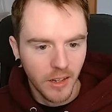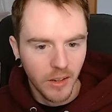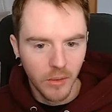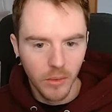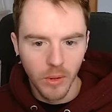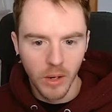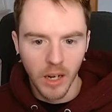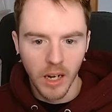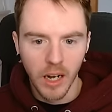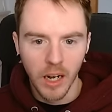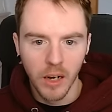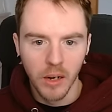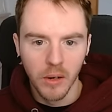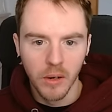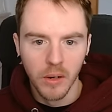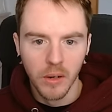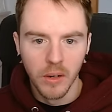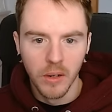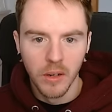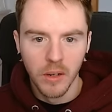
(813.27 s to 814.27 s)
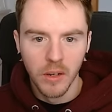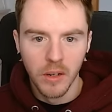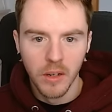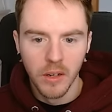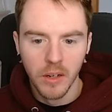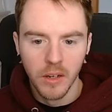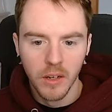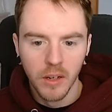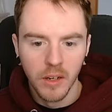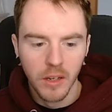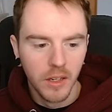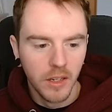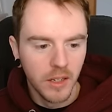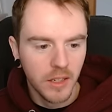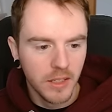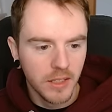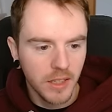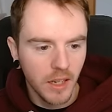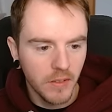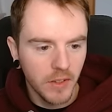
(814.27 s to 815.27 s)
Wow.
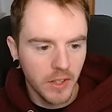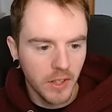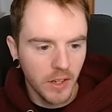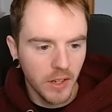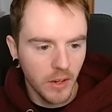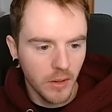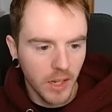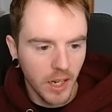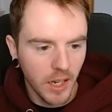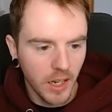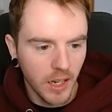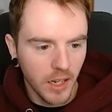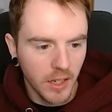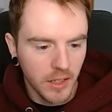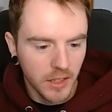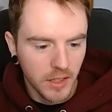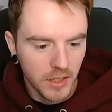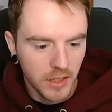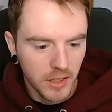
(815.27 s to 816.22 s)
Is everything okay?